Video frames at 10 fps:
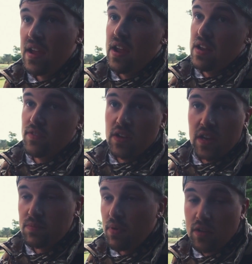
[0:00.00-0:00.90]
and if a
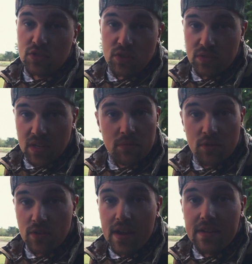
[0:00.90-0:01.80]
nice buck shows up,
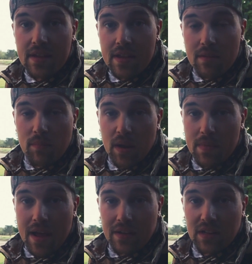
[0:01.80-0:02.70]
great, but
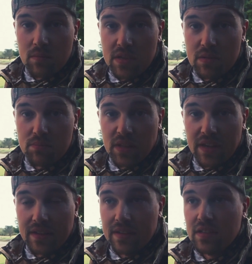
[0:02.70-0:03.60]
I'm not gonna be
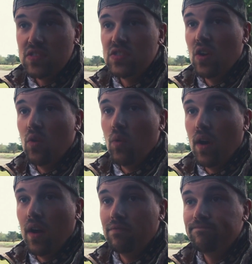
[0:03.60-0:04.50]
playing it
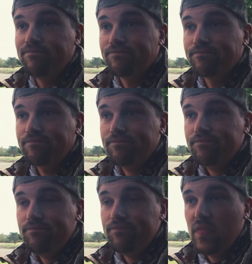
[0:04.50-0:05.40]
so
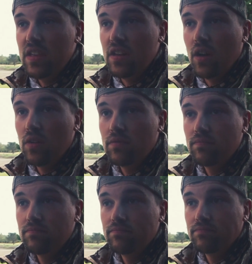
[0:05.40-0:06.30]
you know,
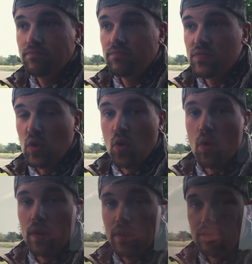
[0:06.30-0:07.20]
so
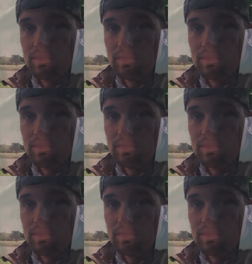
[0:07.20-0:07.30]
coy.